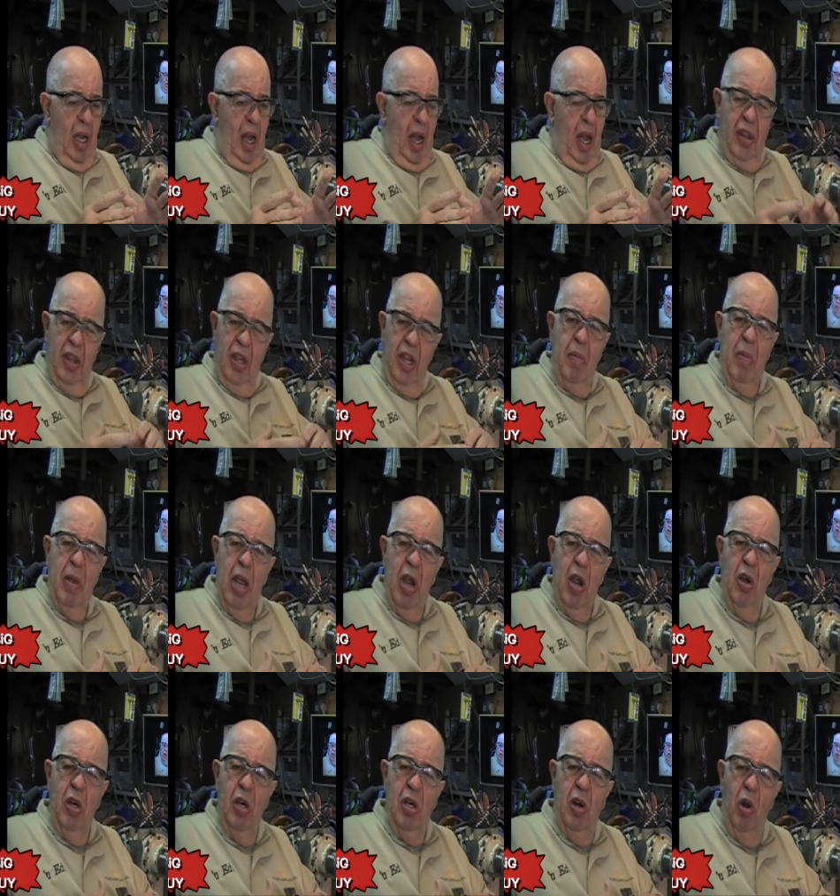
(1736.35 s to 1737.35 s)
I think it'd be a
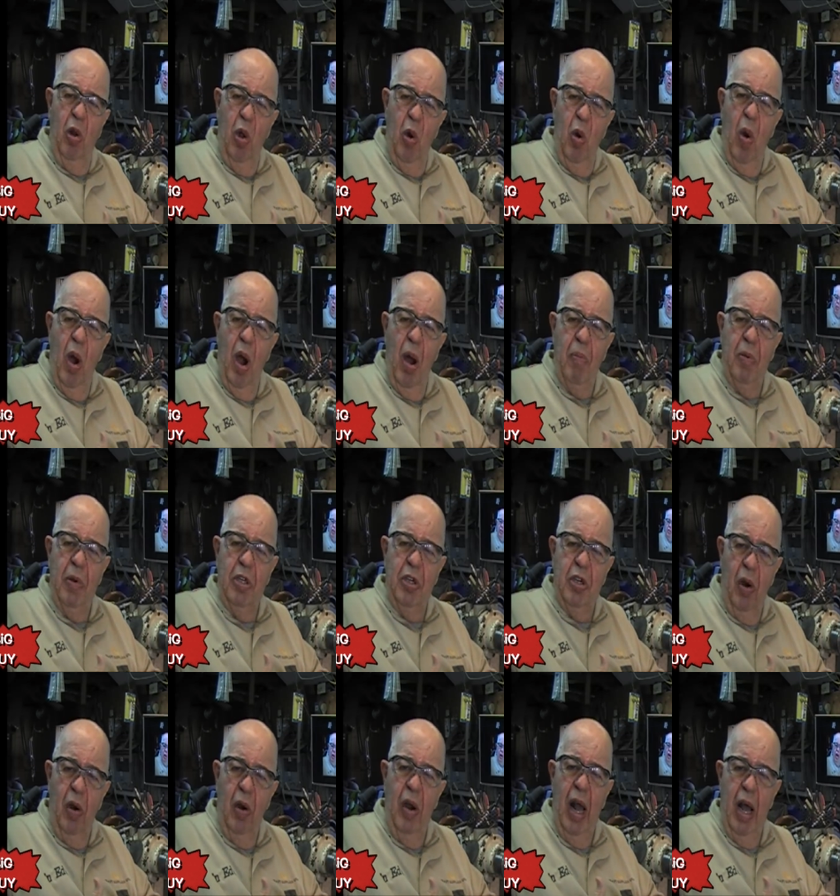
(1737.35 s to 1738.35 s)
good glue up and
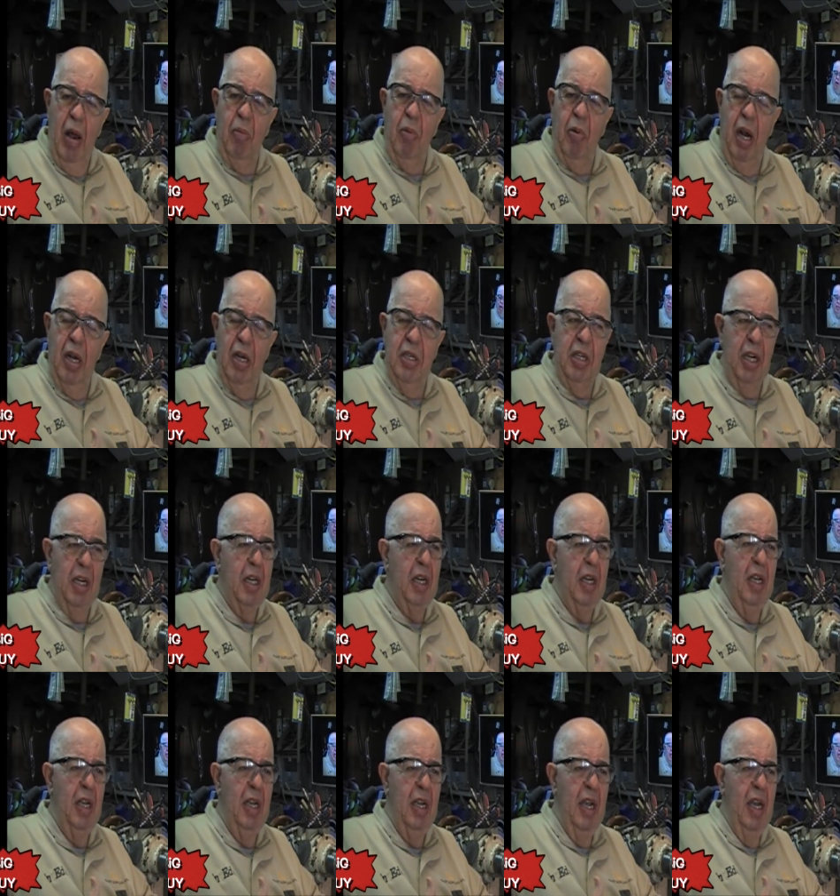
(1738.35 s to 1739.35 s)
turn out project.
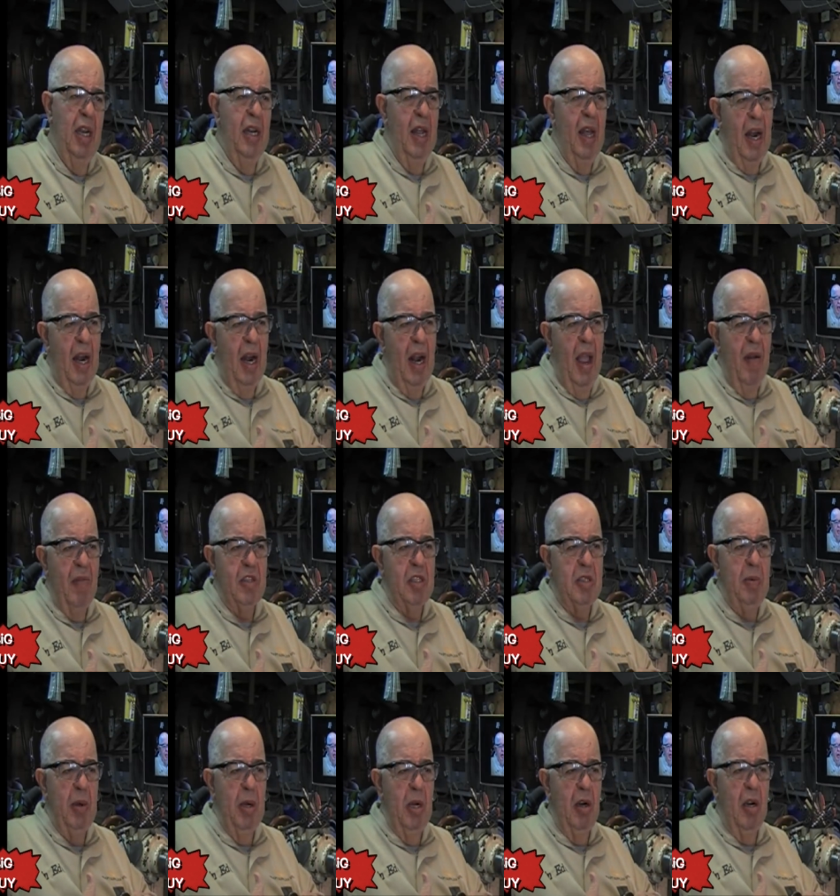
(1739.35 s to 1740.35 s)
And now that I have a
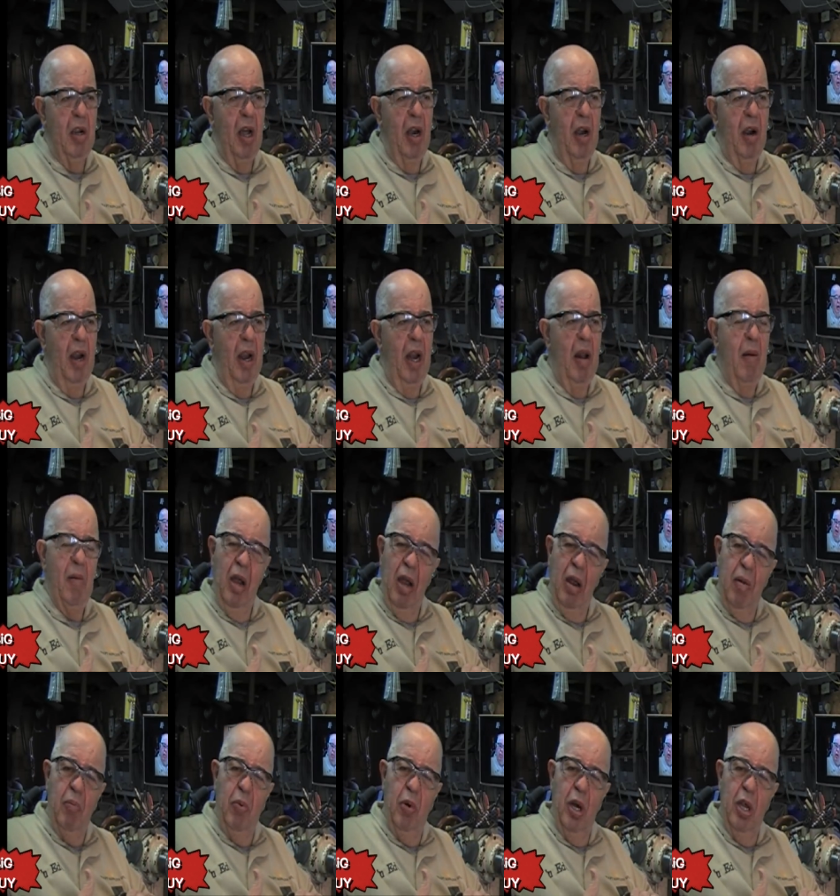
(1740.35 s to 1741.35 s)
sphere cutter and I've
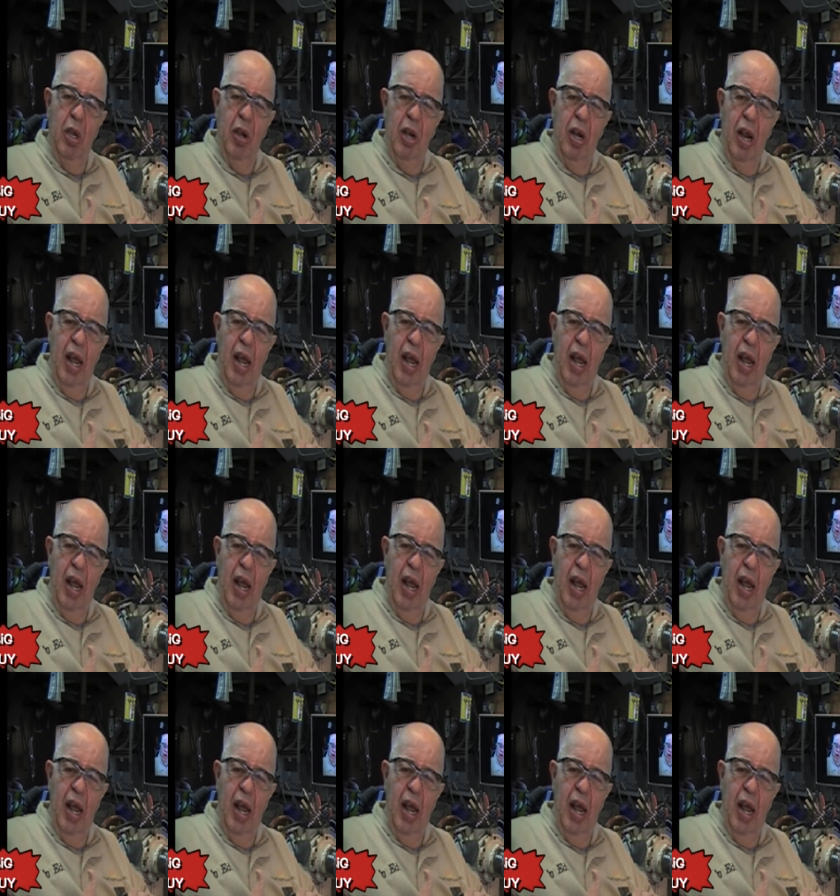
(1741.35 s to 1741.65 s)
gotten pretty good